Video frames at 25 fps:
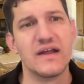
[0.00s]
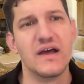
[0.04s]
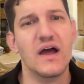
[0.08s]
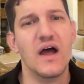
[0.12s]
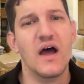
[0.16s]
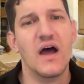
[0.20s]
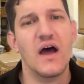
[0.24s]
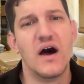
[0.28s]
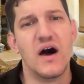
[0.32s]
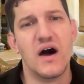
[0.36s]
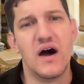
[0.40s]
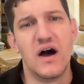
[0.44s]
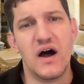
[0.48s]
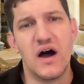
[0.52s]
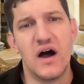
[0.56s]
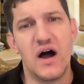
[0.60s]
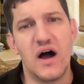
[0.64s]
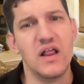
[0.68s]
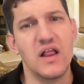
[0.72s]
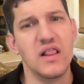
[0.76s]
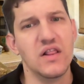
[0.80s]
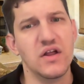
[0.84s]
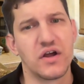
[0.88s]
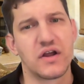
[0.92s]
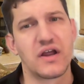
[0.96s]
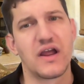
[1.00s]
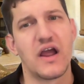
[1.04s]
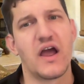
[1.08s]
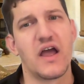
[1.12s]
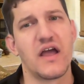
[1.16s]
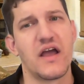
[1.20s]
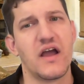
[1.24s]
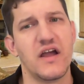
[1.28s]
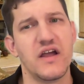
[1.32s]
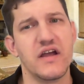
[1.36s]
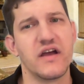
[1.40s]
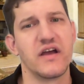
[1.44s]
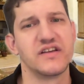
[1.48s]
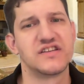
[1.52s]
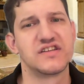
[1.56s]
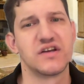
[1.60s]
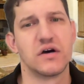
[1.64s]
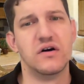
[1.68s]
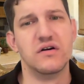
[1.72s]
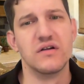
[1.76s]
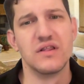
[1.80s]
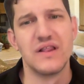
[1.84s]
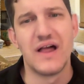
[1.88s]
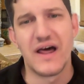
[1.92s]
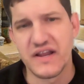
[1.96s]
Look, I
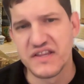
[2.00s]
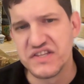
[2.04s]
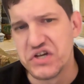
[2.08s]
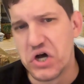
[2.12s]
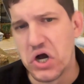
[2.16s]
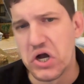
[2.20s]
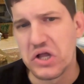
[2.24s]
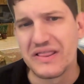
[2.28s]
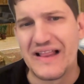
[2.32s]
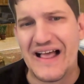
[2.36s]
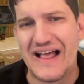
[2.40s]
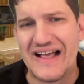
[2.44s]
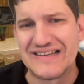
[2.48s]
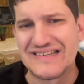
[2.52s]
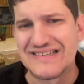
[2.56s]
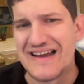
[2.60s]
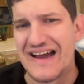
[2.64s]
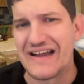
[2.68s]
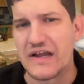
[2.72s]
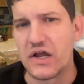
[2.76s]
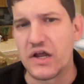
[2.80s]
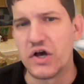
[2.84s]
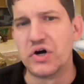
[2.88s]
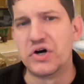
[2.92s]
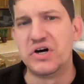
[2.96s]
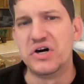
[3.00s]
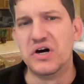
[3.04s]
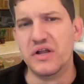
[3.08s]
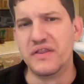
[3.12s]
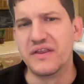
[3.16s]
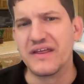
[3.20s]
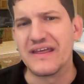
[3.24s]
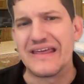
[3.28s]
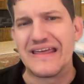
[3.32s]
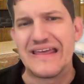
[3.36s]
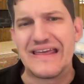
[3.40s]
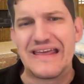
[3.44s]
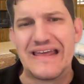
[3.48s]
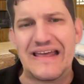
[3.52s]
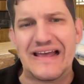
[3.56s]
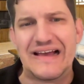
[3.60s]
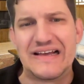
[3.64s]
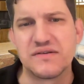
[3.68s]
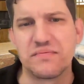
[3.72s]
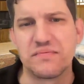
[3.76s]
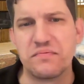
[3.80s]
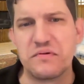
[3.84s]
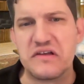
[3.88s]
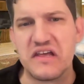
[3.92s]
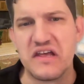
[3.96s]
saw a lot of talk last night on the
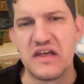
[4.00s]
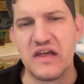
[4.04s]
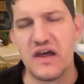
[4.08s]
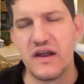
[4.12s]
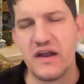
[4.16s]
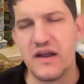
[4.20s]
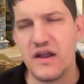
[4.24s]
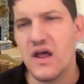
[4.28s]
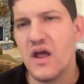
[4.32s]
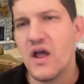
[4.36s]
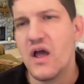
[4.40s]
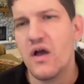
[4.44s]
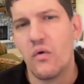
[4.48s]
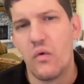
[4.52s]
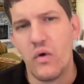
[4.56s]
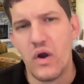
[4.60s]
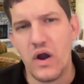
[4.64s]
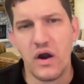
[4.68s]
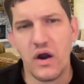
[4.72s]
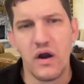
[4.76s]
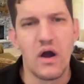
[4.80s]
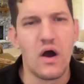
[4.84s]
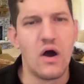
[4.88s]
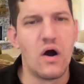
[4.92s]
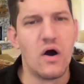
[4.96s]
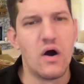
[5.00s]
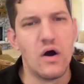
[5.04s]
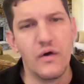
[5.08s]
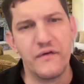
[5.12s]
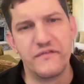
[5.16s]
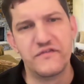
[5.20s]
ESPN where, if